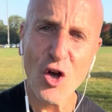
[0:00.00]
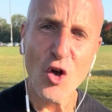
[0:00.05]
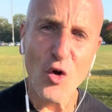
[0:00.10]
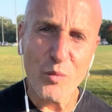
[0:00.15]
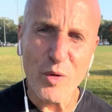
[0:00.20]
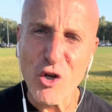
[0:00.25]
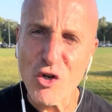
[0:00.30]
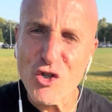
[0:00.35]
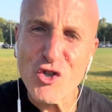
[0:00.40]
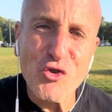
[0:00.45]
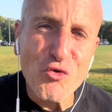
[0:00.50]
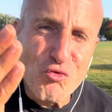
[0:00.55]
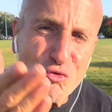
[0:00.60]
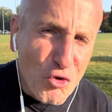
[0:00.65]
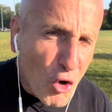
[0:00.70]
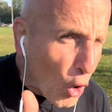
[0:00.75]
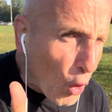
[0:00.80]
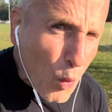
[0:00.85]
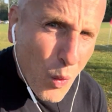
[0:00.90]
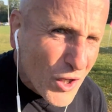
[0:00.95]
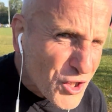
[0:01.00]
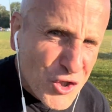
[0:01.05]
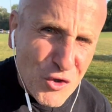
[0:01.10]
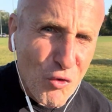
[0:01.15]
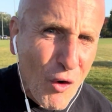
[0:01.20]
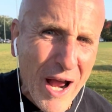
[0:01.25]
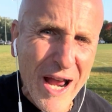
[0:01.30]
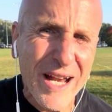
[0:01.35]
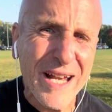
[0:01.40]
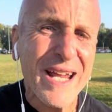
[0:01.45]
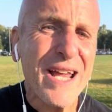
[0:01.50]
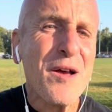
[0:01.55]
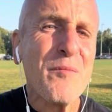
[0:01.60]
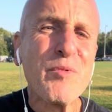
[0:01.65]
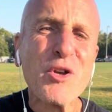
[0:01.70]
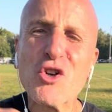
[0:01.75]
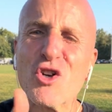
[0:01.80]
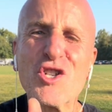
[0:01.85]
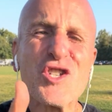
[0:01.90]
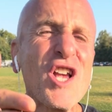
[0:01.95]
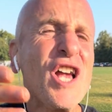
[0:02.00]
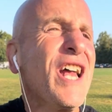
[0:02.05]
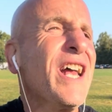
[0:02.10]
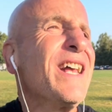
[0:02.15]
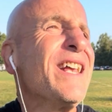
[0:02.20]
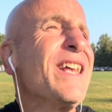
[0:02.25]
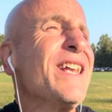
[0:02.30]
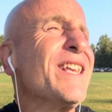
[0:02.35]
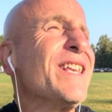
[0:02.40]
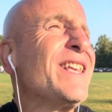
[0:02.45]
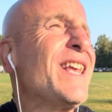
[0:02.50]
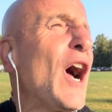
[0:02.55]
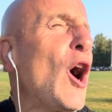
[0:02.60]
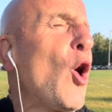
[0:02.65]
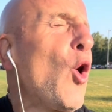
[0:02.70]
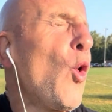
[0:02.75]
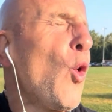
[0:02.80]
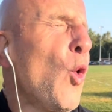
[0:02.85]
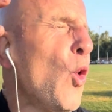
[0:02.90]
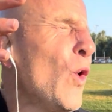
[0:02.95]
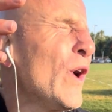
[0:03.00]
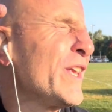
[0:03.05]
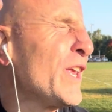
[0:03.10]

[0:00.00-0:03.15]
because you know what's right, because Yahuwah